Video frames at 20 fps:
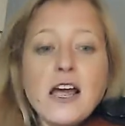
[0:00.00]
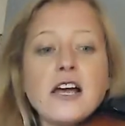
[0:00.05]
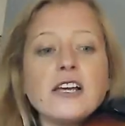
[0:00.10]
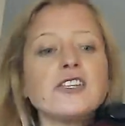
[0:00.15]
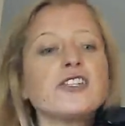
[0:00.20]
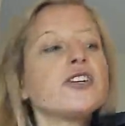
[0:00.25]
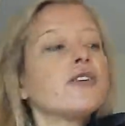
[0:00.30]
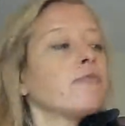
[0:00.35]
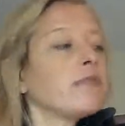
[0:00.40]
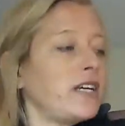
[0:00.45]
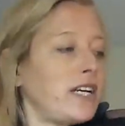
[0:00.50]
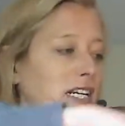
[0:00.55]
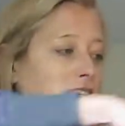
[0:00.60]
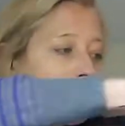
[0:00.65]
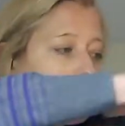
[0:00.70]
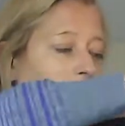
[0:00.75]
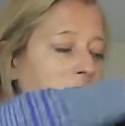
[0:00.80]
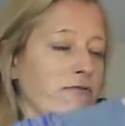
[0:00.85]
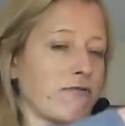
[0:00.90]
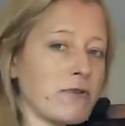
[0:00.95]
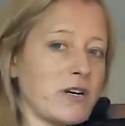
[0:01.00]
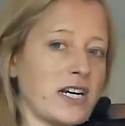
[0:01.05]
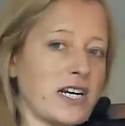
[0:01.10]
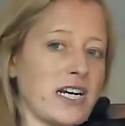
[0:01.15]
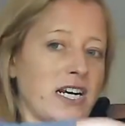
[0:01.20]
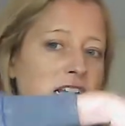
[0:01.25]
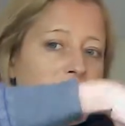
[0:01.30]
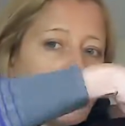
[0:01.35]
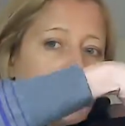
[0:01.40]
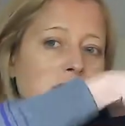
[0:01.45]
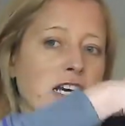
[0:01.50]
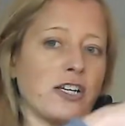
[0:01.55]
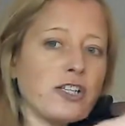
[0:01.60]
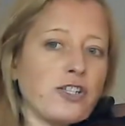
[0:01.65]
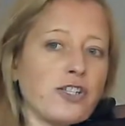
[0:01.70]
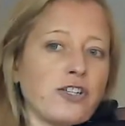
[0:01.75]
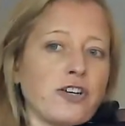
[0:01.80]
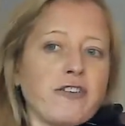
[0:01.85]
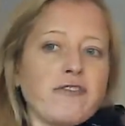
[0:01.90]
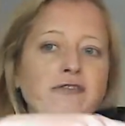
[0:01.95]
So we need to be really
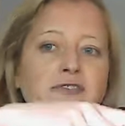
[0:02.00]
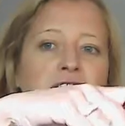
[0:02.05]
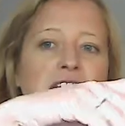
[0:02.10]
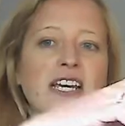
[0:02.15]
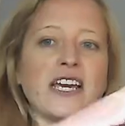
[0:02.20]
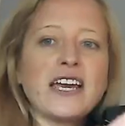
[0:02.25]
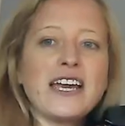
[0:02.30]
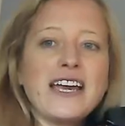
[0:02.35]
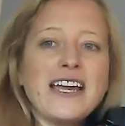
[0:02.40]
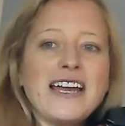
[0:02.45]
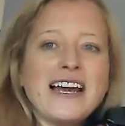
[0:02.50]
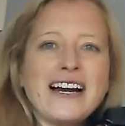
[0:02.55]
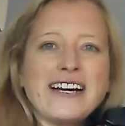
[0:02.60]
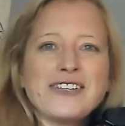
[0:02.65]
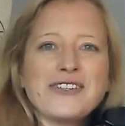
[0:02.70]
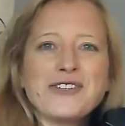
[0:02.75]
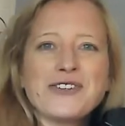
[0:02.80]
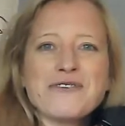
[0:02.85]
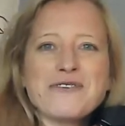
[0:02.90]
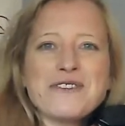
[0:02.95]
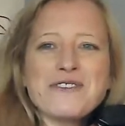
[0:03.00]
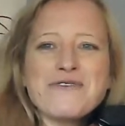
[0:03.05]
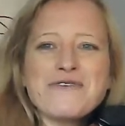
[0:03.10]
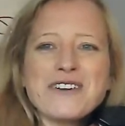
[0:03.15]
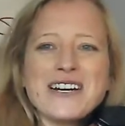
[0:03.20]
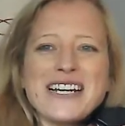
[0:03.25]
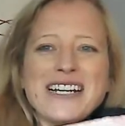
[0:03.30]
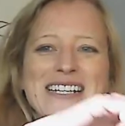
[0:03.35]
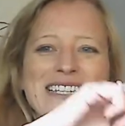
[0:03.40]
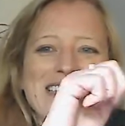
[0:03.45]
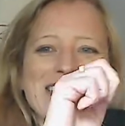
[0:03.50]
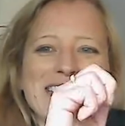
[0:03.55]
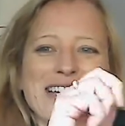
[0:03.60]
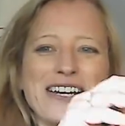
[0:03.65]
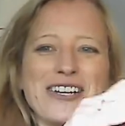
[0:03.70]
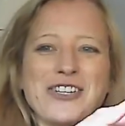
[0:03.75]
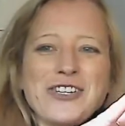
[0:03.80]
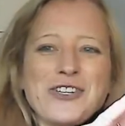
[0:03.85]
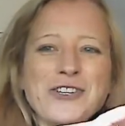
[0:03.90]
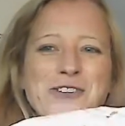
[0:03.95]
soft here. I saw a great
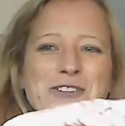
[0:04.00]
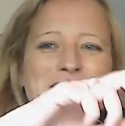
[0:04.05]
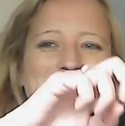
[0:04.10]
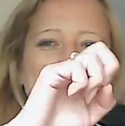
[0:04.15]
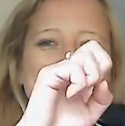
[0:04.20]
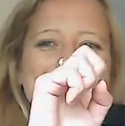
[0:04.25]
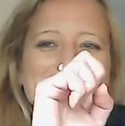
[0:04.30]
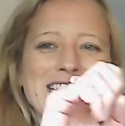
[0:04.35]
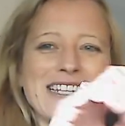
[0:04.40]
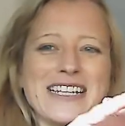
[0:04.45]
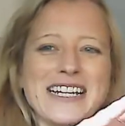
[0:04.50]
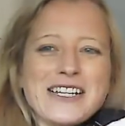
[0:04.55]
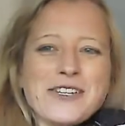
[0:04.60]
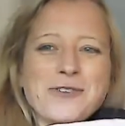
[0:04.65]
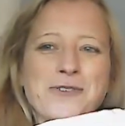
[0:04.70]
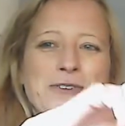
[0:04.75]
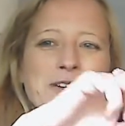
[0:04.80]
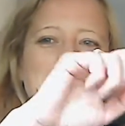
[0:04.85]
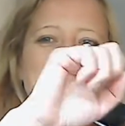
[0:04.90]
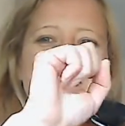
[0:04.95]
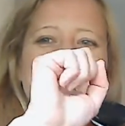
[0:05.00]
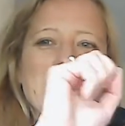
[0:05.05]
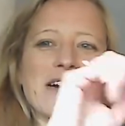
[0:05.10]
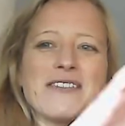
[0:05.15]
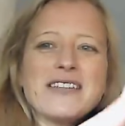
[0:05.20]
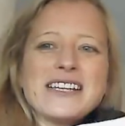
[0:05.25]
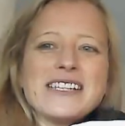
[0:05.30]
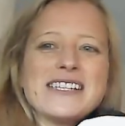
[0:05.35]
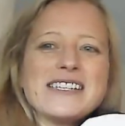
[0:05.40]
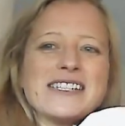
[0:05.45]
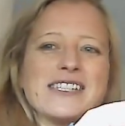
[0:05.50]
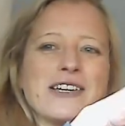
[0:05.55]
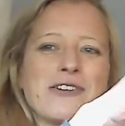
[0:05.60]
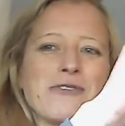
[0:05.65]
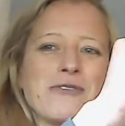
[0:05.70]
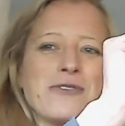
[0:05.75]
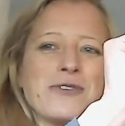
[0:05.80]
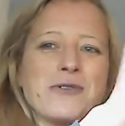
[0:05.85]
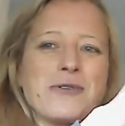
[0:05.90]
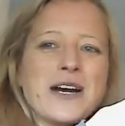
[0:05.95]
tutor the other day talking about this as
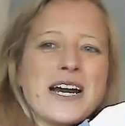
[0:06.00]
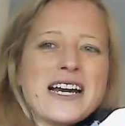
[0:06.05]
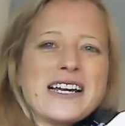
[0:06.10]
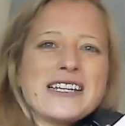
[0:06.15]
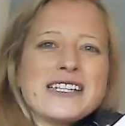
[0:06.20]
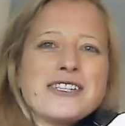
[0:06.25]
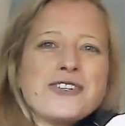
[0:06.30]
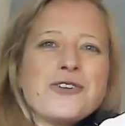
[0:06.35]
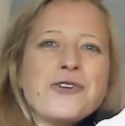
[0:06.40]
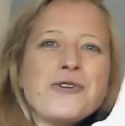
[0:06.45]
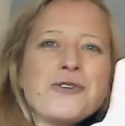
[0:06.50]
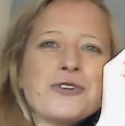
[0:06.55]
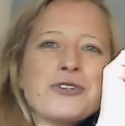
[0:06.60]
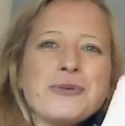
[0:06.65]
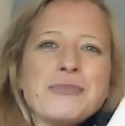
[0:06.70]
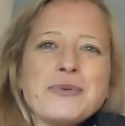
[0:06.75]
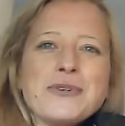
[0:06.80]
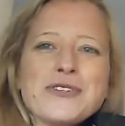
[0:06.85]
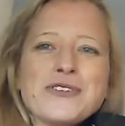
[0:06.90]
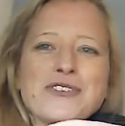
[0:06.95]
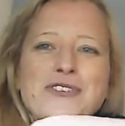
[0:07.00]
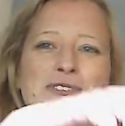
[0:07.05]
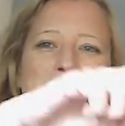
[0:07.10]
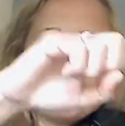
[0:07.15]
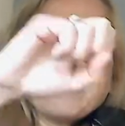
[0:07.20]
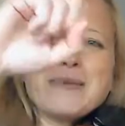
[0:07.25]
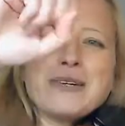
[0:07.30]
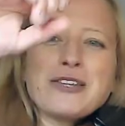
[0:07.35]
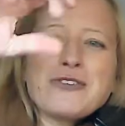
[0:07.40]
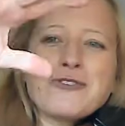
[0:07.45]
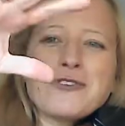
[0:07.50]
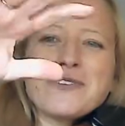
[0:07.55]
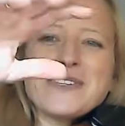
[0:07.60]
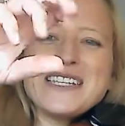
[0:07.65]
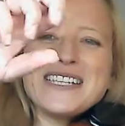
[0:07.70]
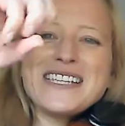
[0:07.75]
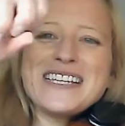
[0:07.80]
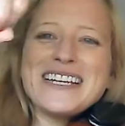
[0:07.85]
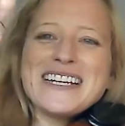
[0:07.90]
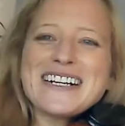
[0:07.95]
though your hand is an octopus swimming through the
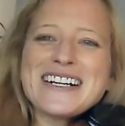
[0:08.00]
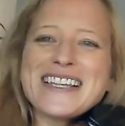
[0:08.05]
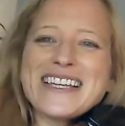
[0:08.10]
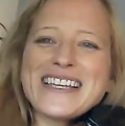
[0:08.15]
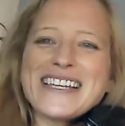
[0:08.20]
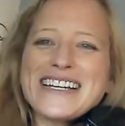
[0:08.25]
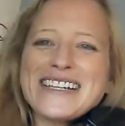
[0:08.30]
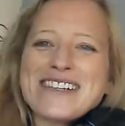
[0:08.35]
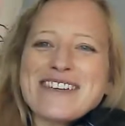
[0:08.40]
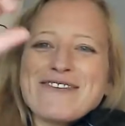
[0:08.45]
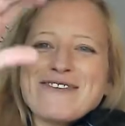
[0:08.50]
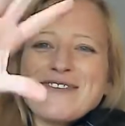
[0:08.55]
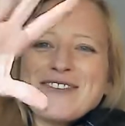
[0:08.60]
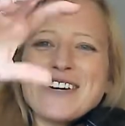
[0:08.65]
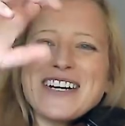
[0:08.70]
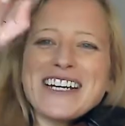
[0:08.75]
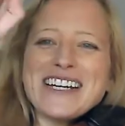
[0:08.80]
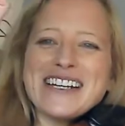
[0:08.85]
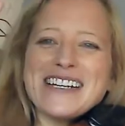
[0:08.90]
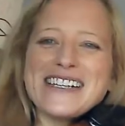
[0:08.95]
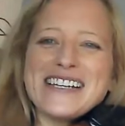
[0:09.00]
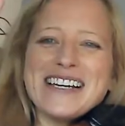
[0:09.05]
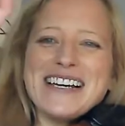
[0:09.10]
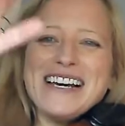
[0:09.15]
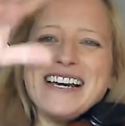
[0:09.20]
sea. I think that's great.